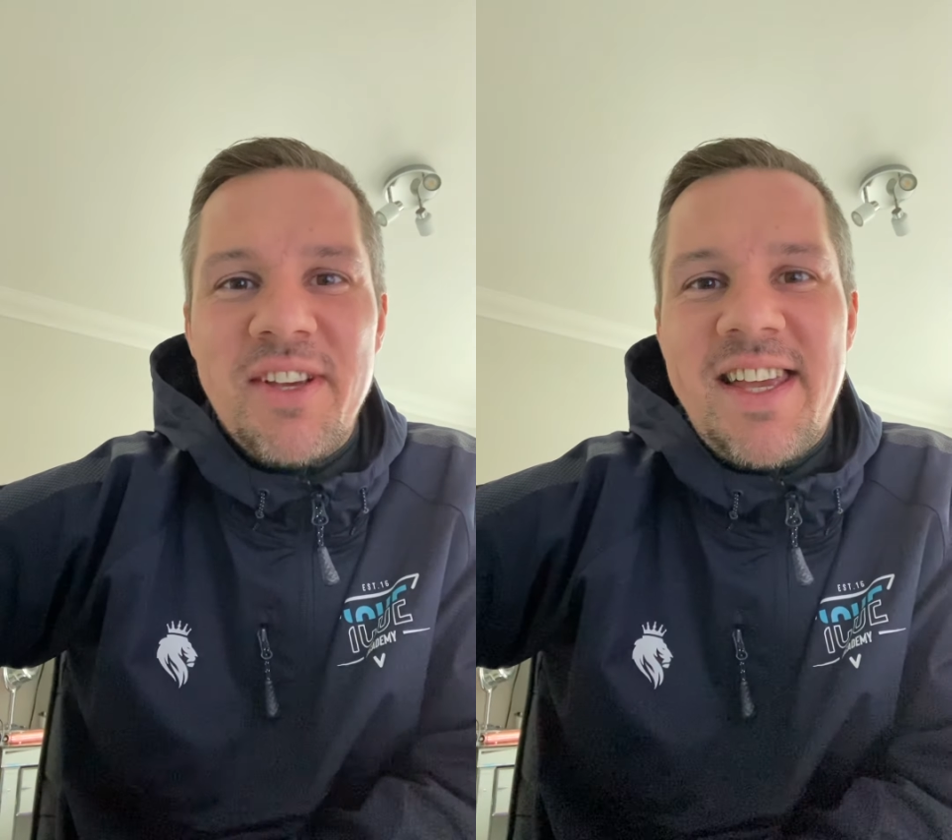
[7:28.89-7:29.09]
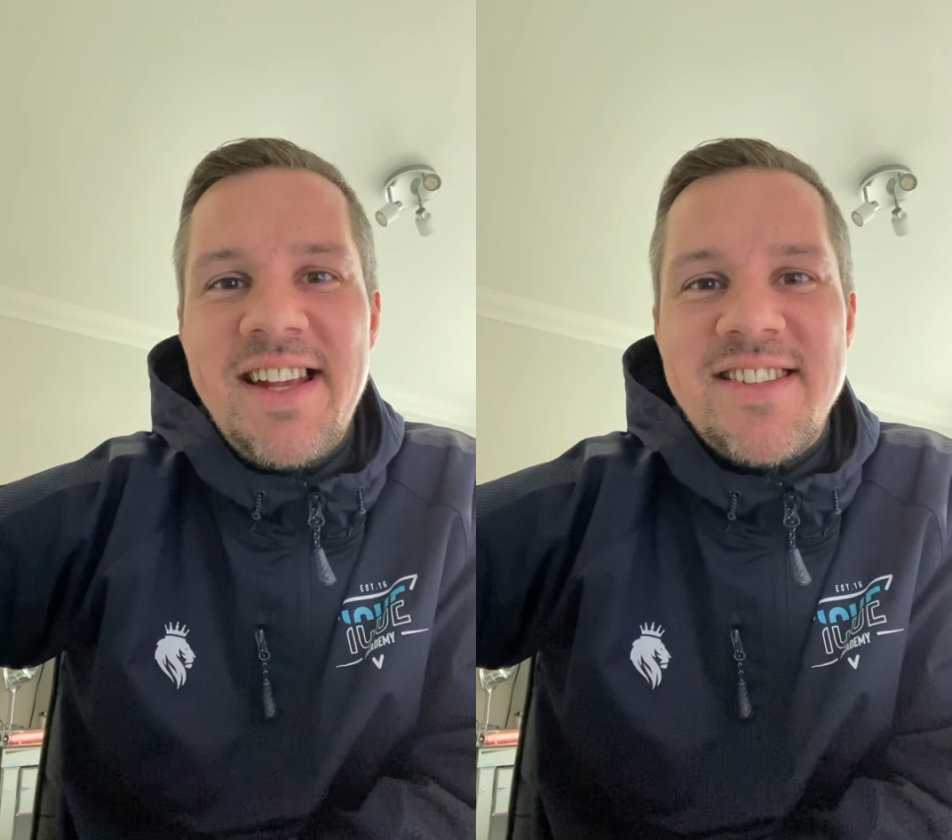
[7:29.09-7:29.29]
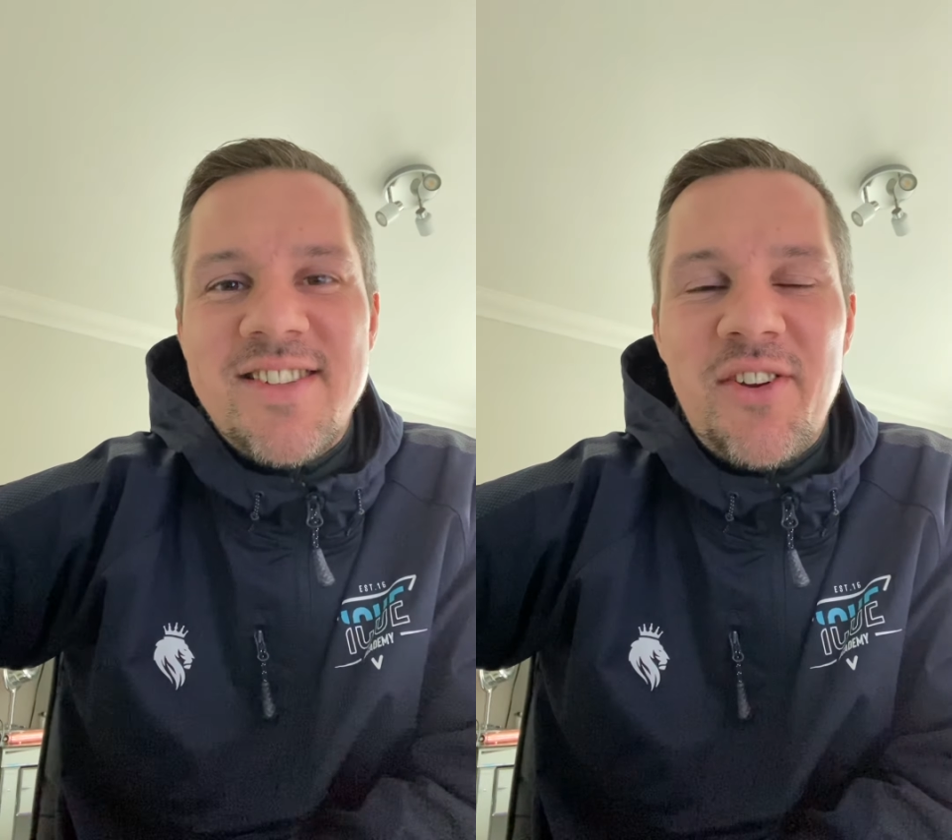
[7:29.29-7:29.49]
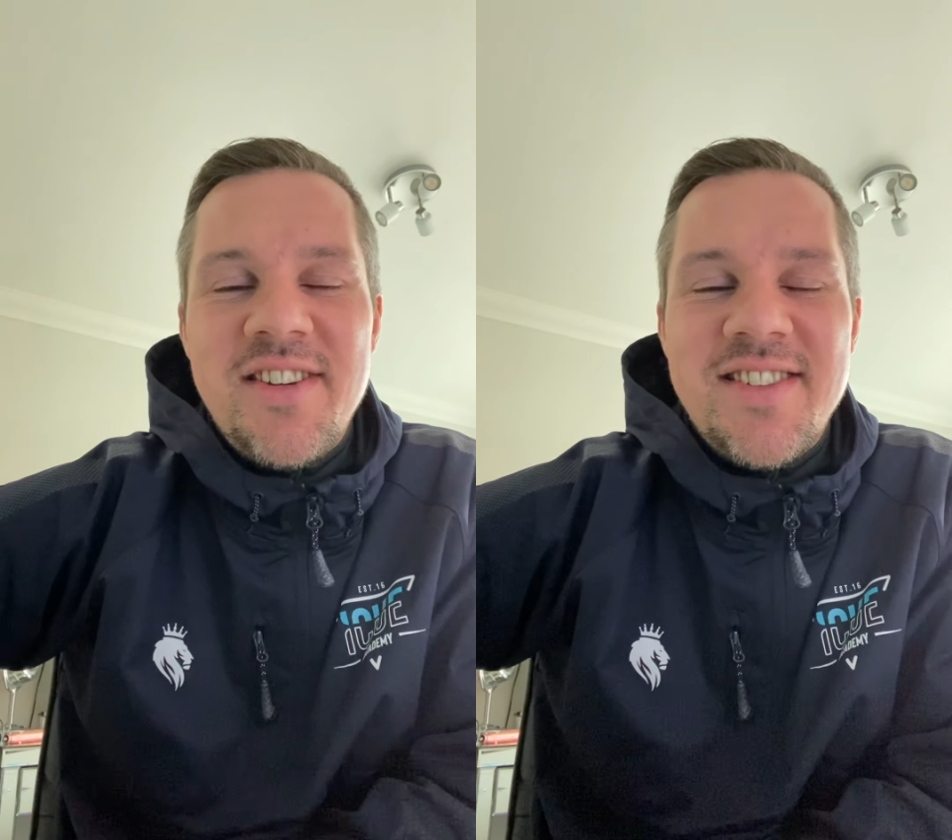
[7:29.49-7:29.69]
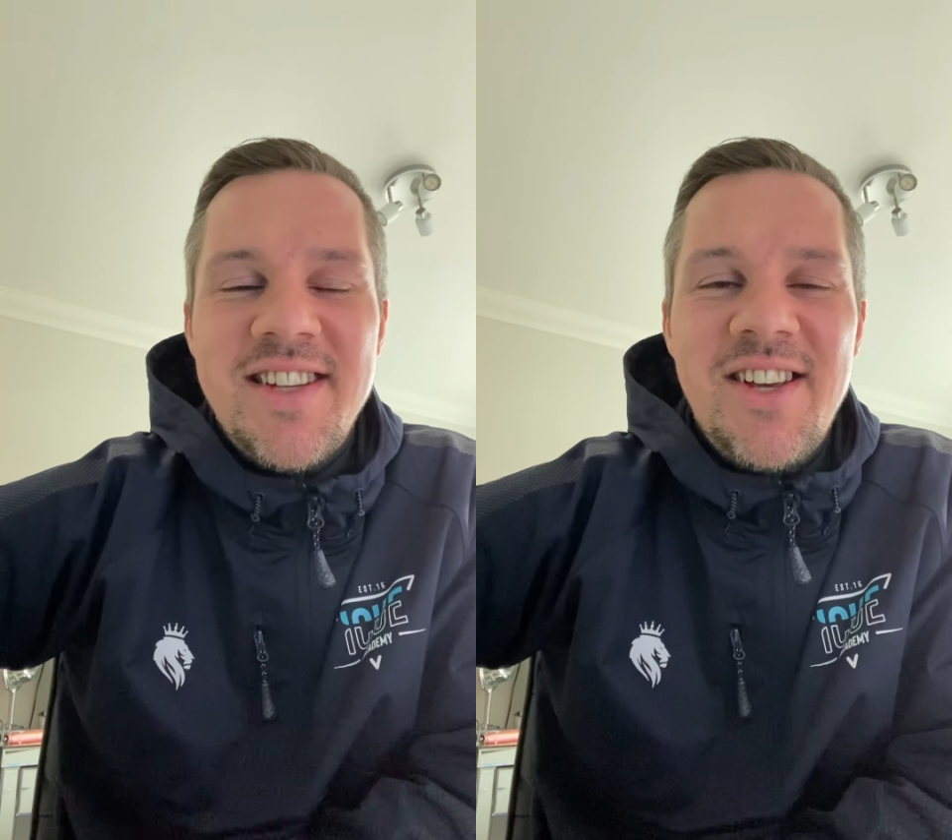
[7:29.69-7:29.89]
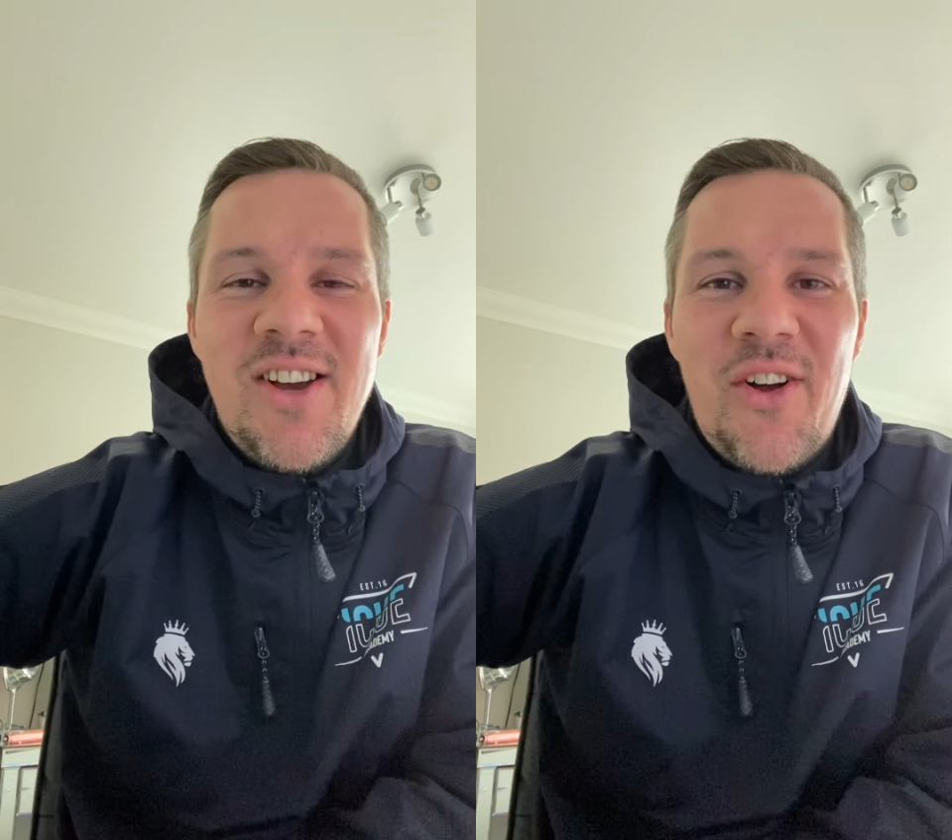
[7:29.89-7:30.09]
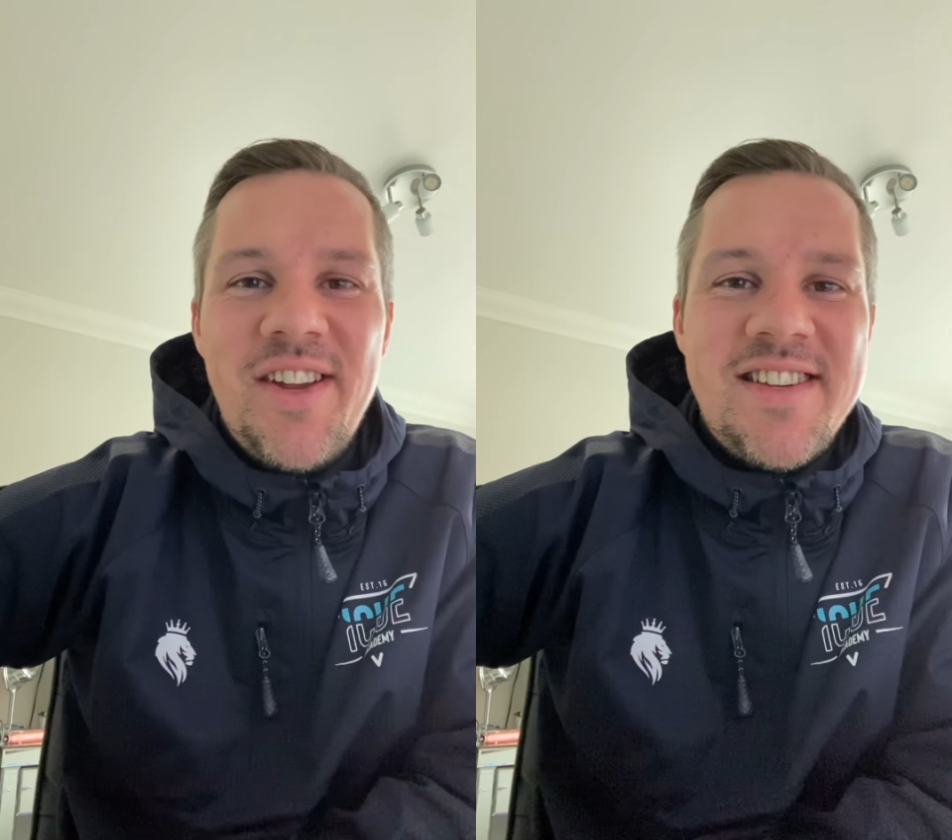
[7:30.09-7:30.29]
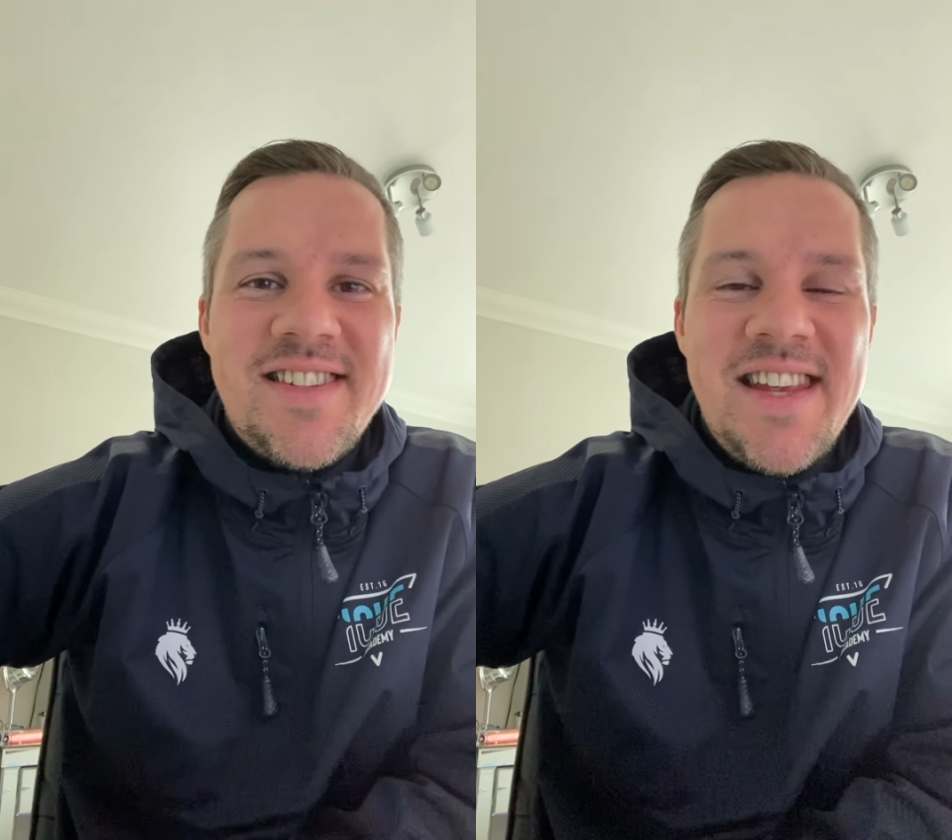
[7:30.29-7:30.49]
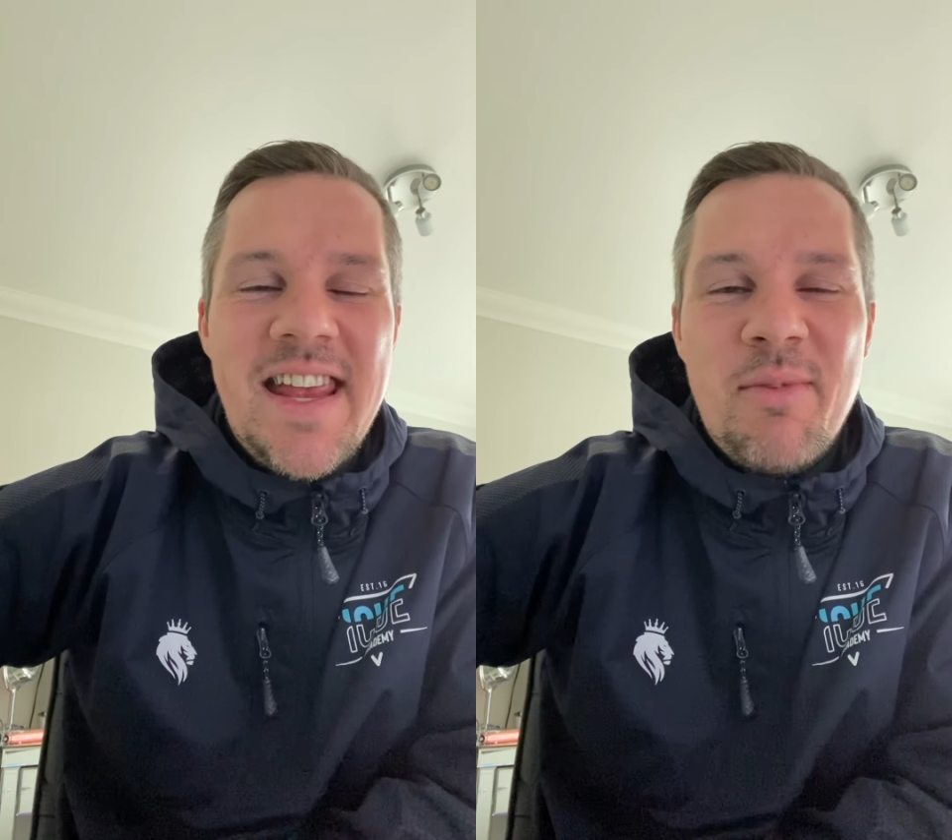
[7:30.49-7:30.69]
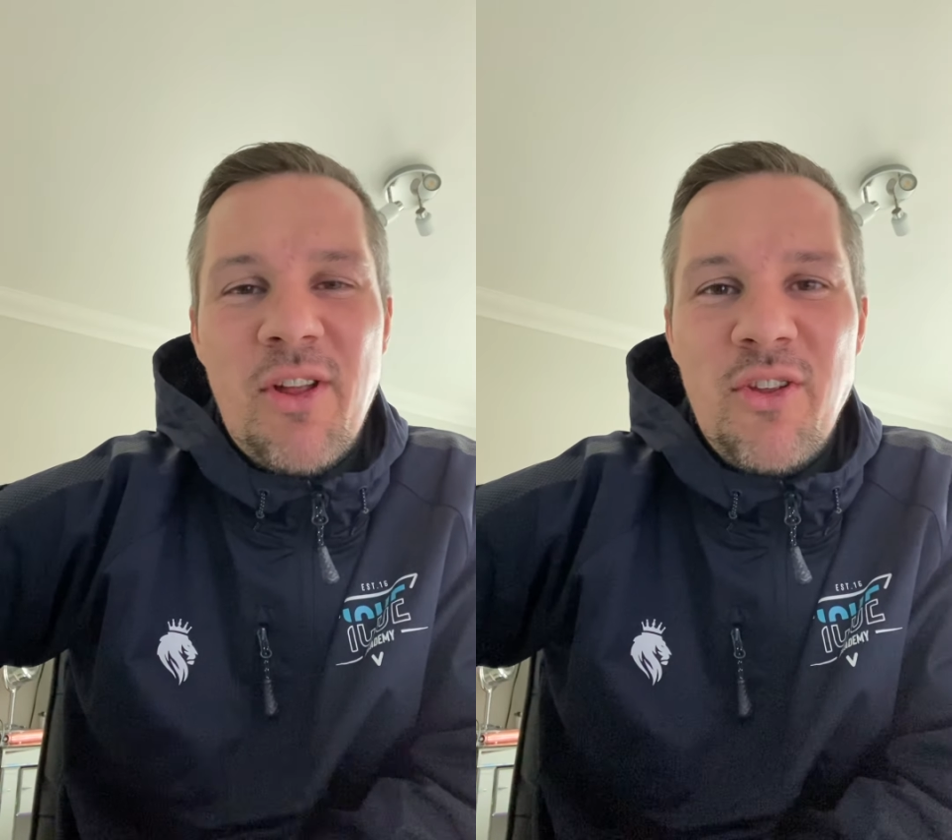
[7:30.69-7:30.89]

kids on his team and on